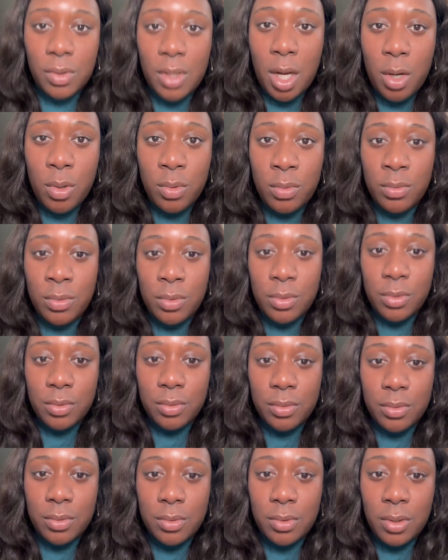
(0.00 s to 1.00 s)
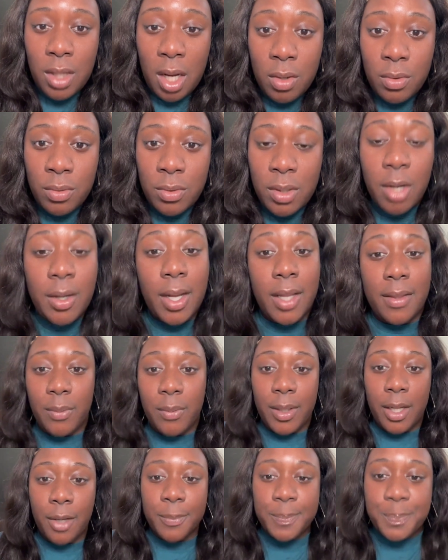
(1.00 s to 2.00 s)
No? Okay,
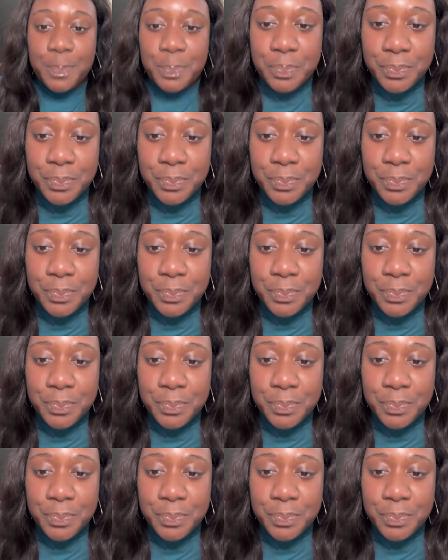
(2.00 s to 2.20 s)
there we go.